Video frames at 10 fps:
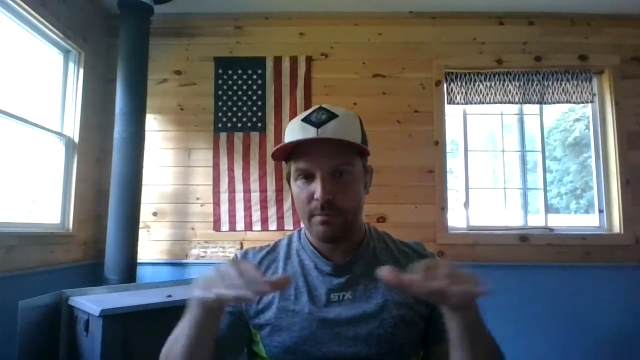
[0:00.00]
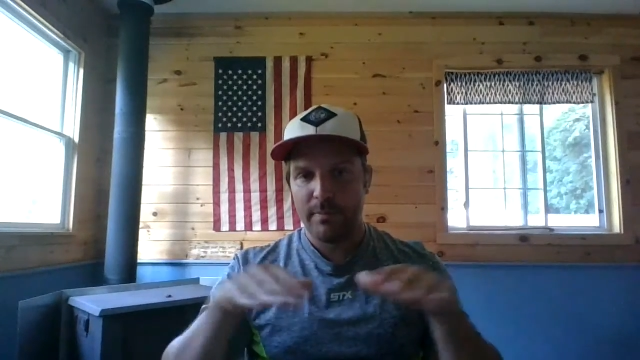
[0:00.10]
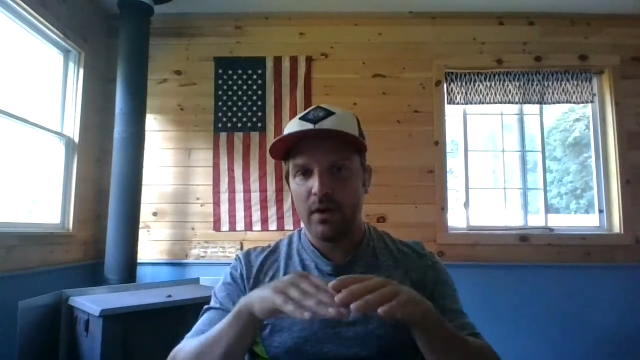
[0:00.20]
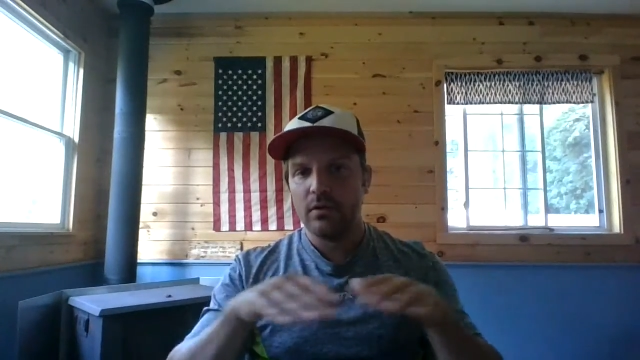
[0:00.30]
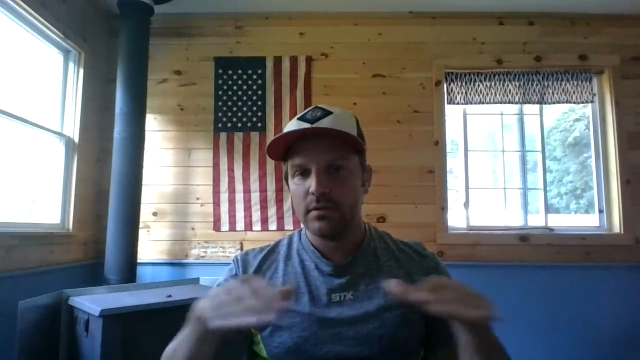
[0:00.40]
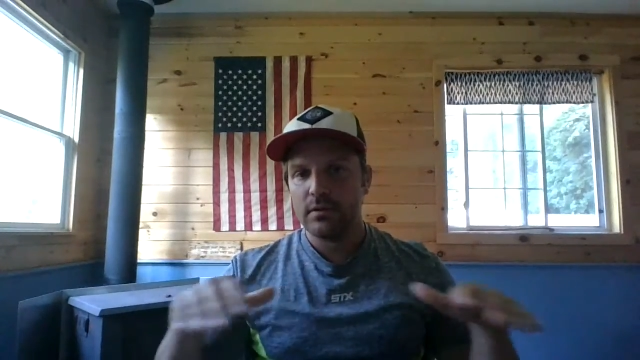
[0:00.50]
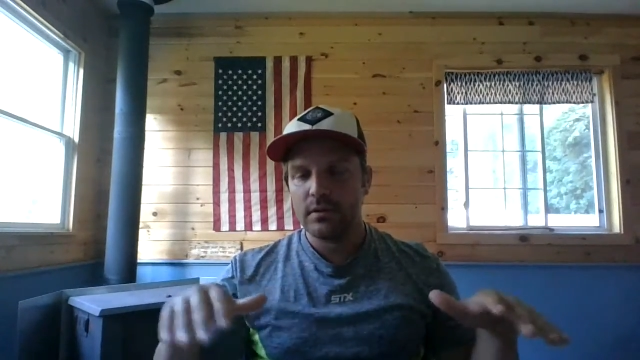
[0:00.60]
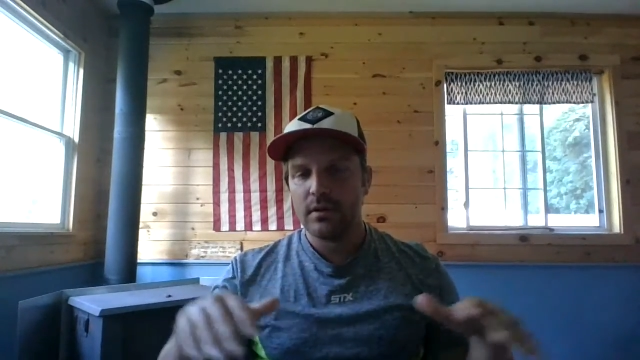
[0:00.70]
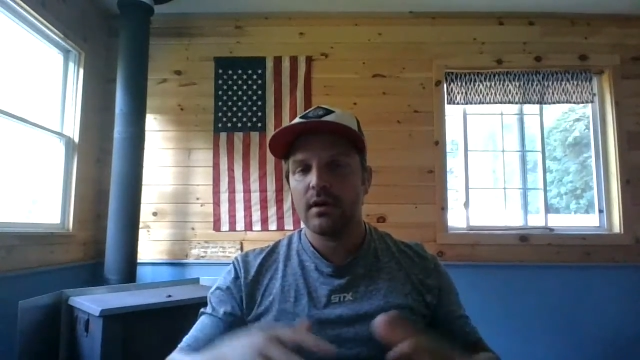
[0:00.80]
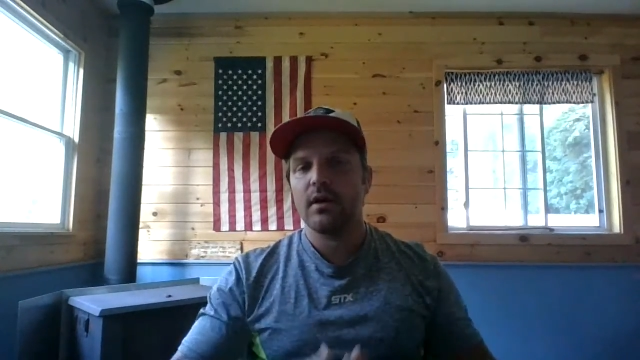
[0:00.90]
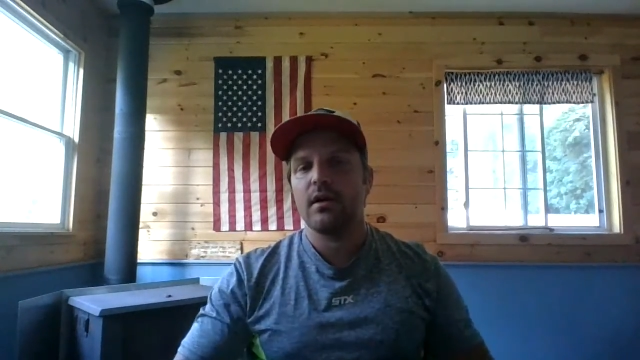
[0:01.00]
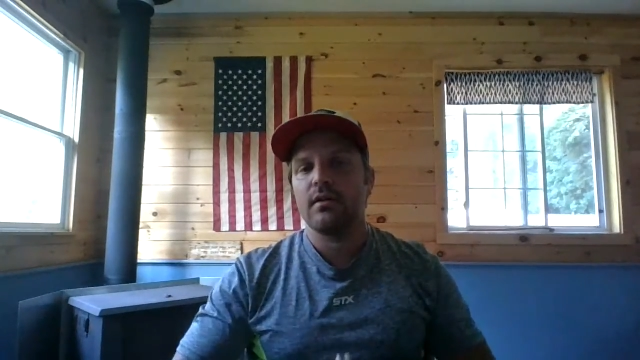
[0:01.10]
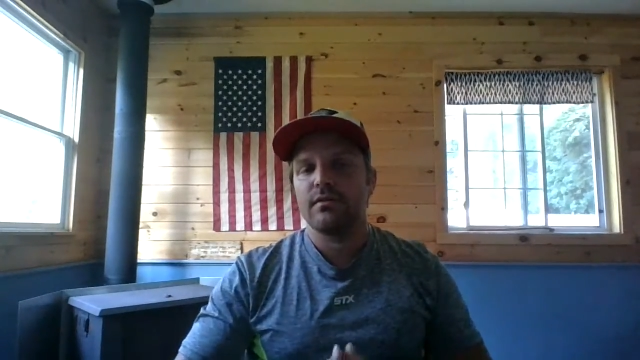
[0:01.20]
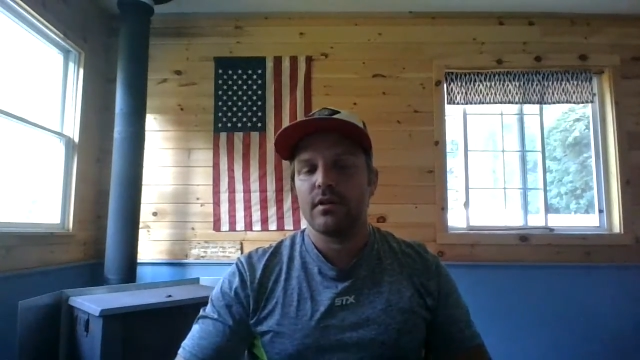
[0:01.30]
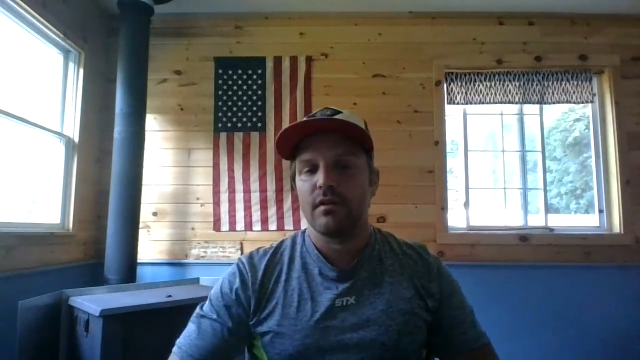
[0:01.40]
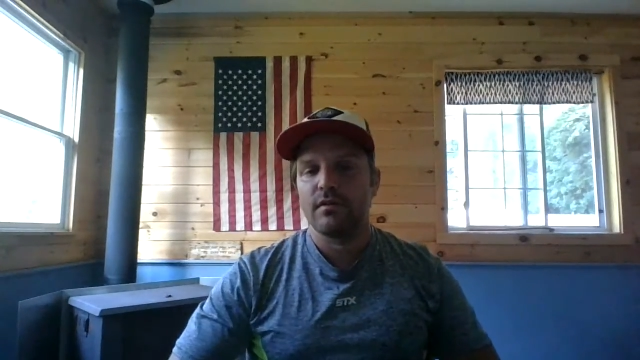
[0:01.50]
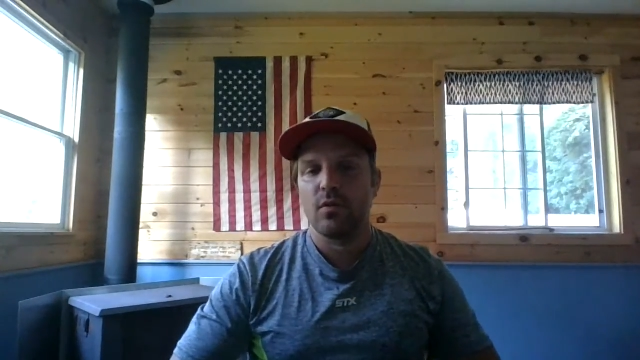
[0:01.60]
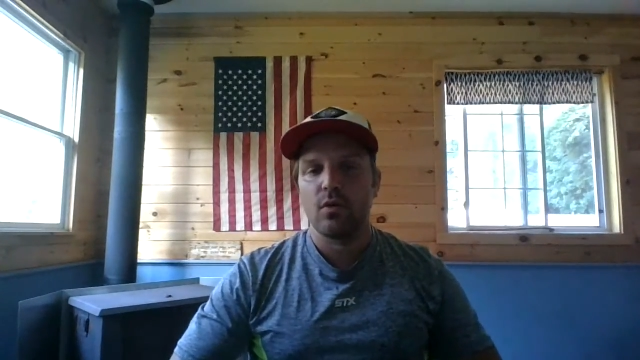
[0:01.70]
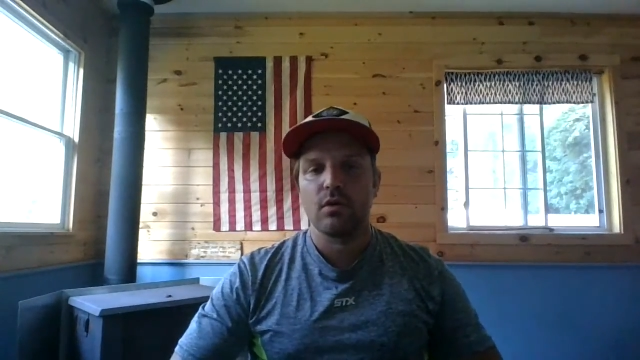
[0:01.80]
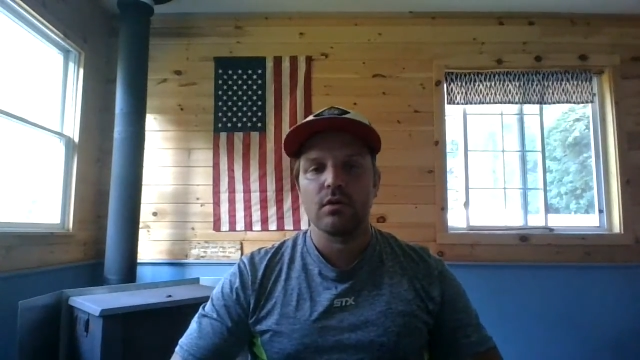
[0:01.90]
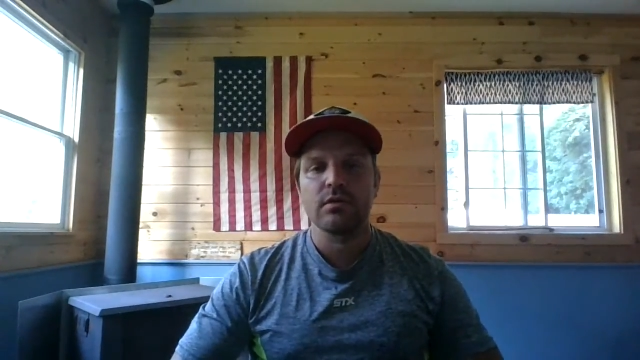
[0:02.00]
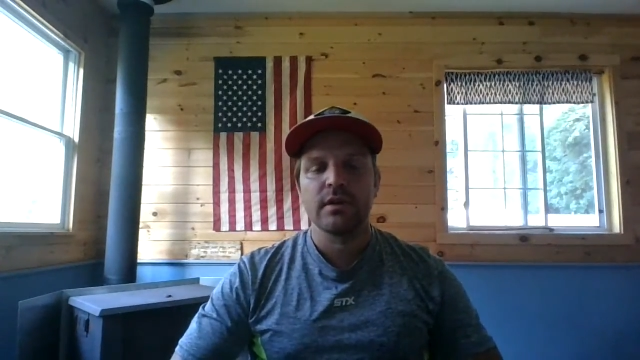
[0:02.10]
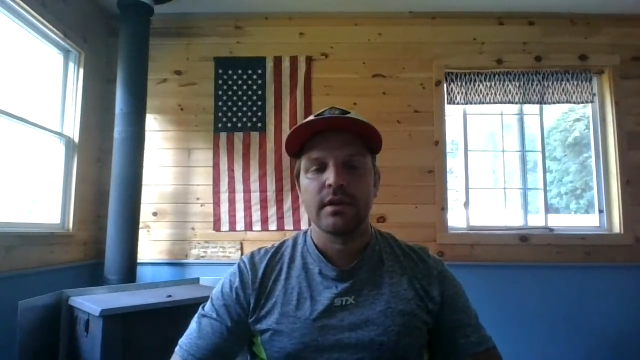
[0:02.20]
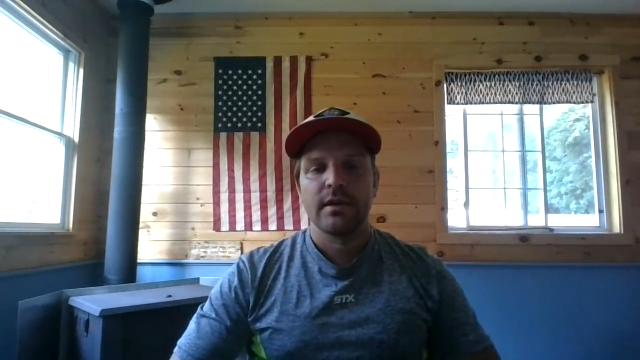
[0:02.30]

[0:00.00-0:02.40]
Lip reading: belt of the world.